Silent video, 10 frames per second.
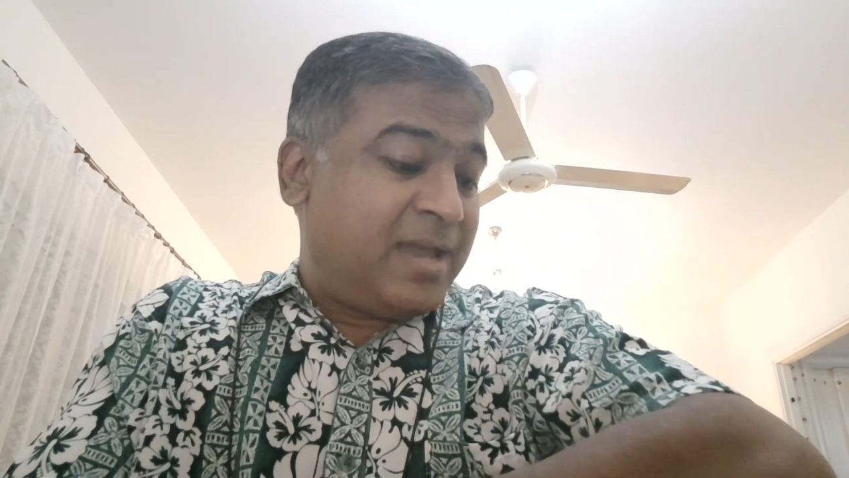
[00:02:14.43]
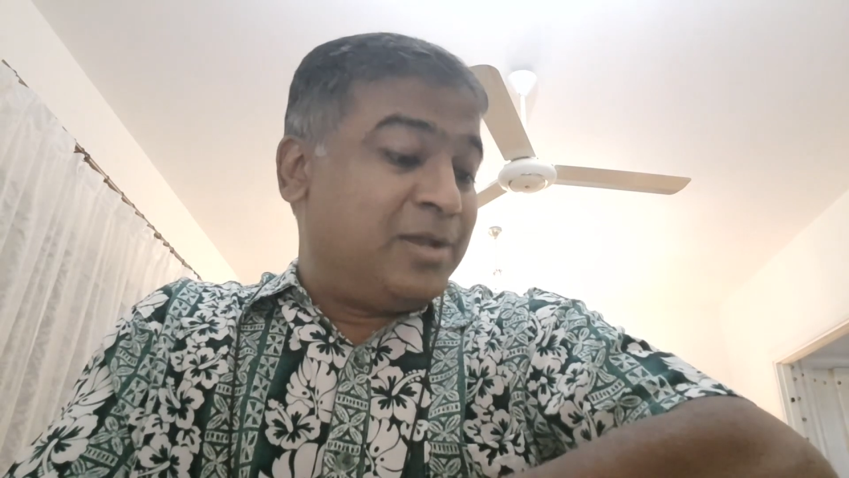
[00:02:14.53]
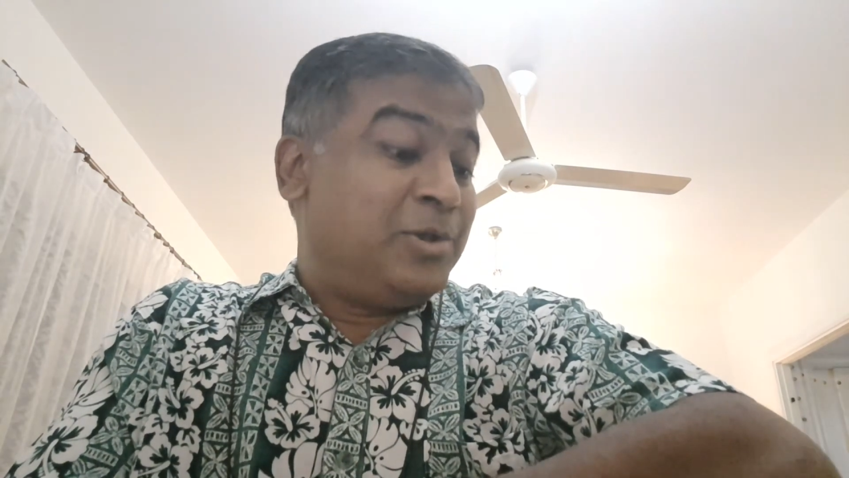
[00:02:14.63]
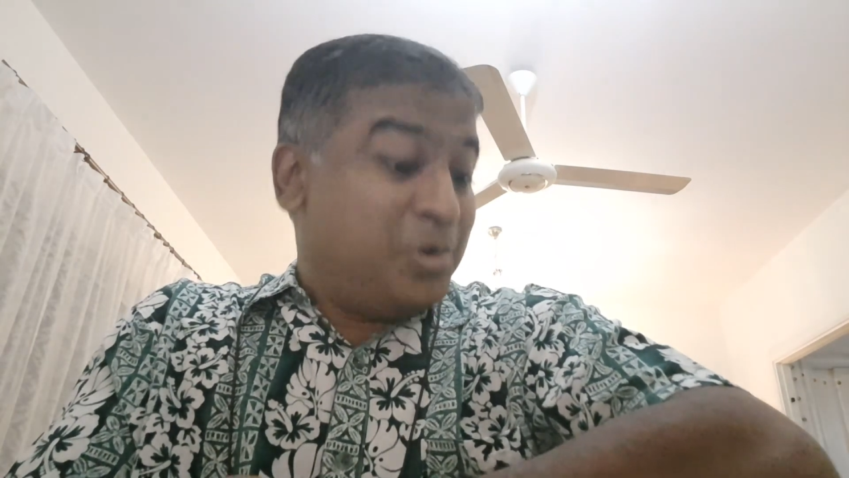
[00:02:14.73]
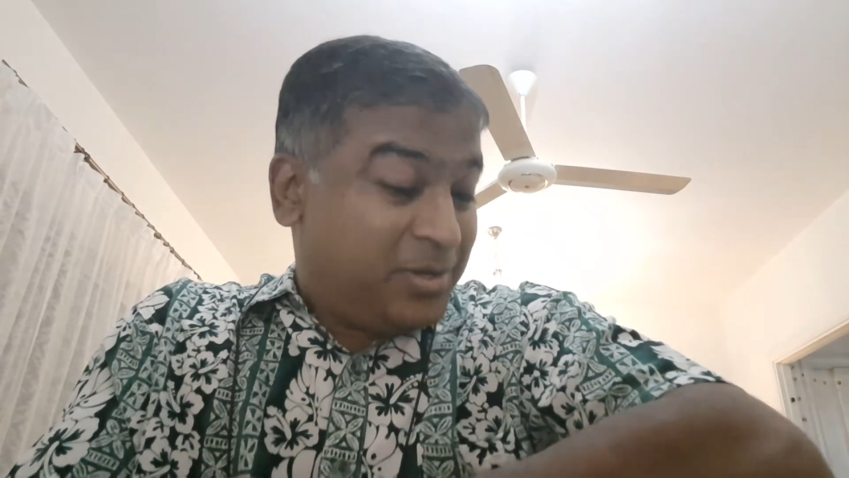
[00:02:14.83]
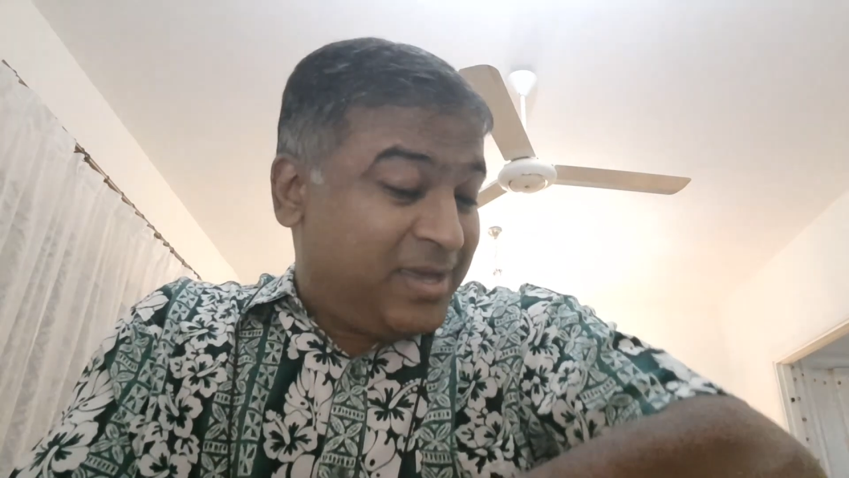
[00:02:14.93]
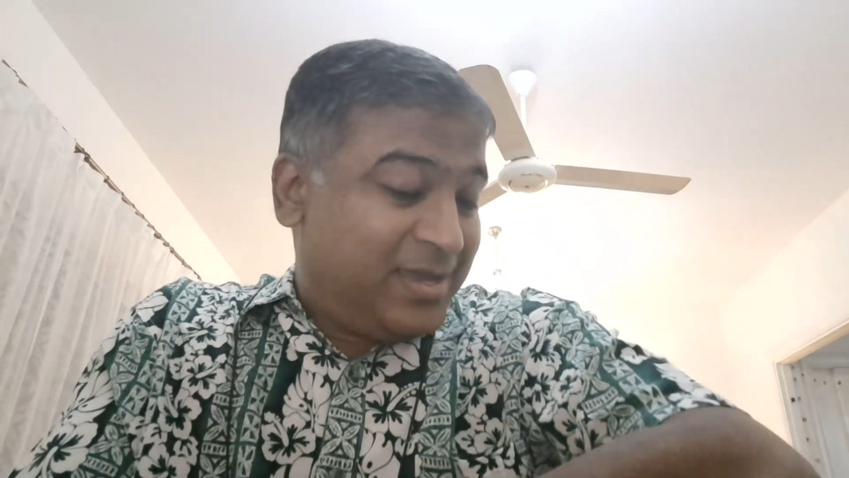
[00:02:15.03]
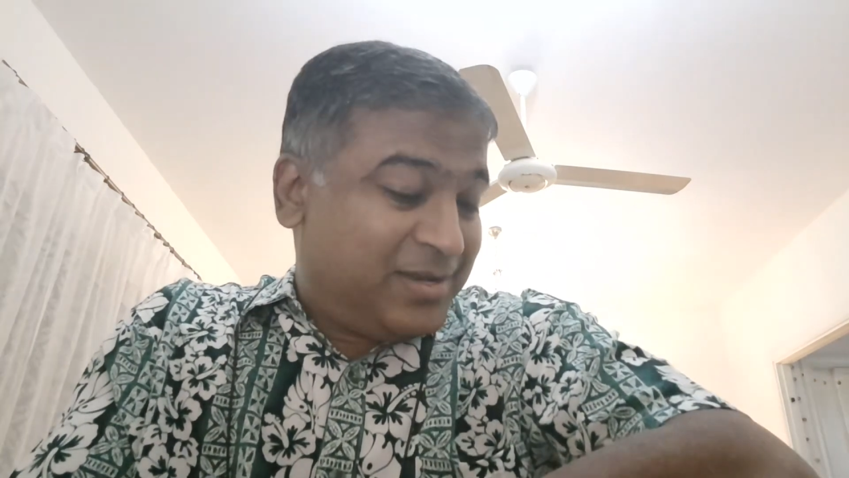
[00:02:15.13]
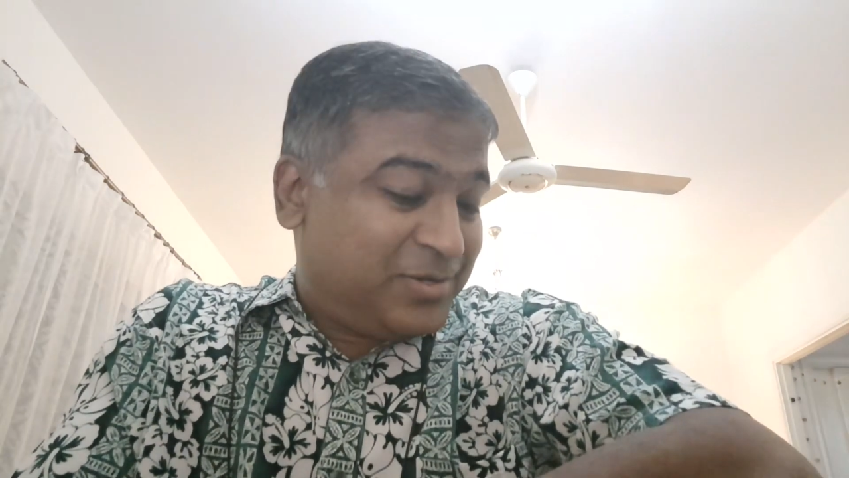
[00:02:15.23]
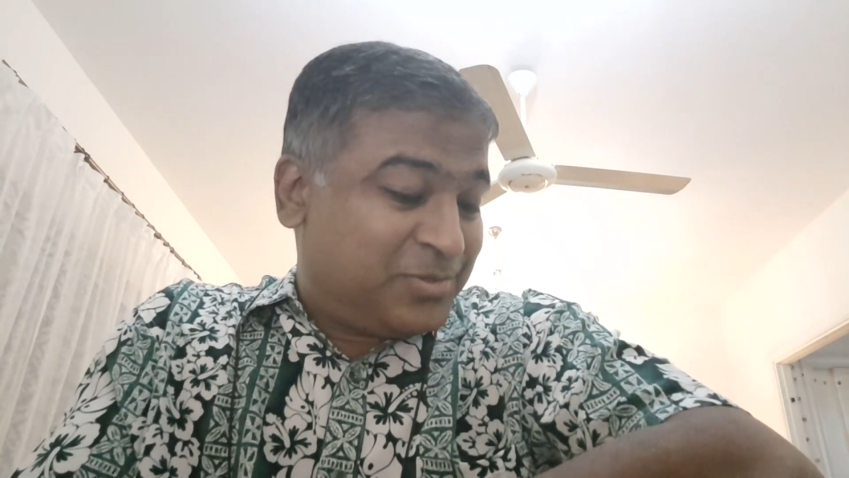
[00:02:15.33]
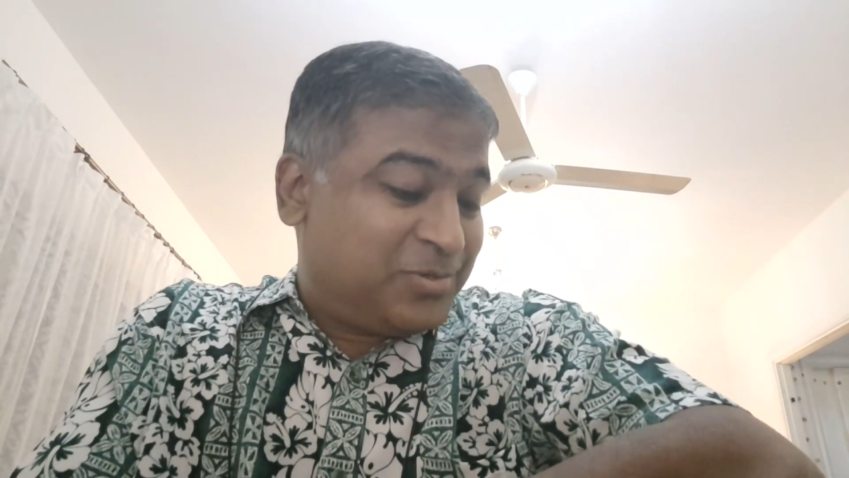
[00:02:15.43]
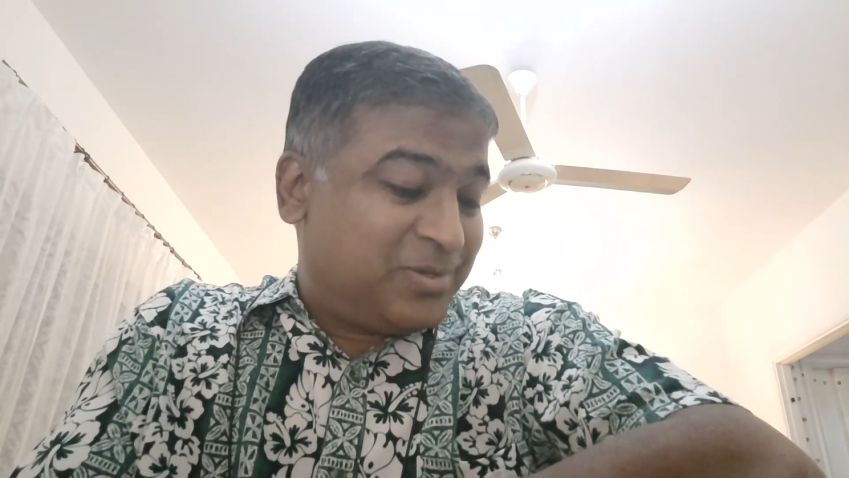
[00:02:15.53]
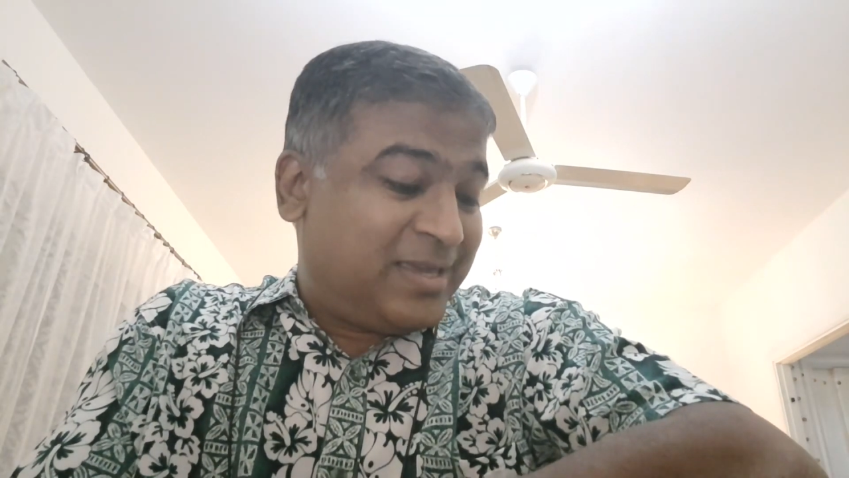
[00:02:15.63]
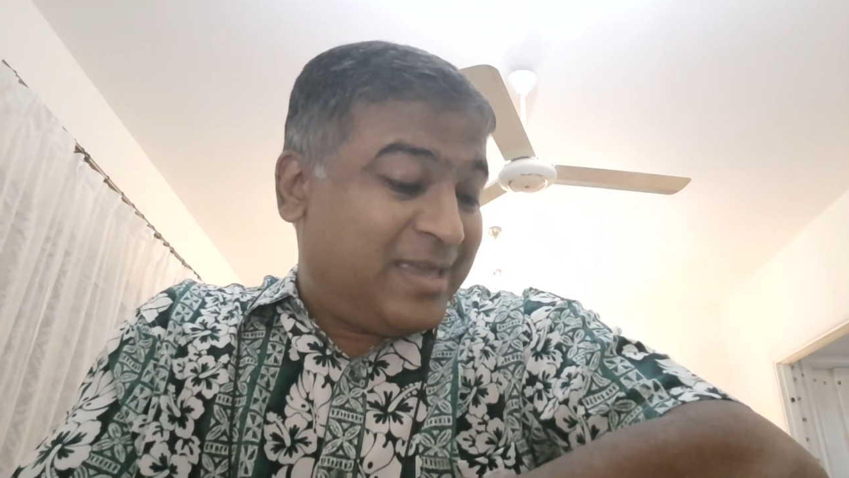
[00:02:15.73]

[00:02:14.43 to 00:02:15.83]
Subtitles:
and looking into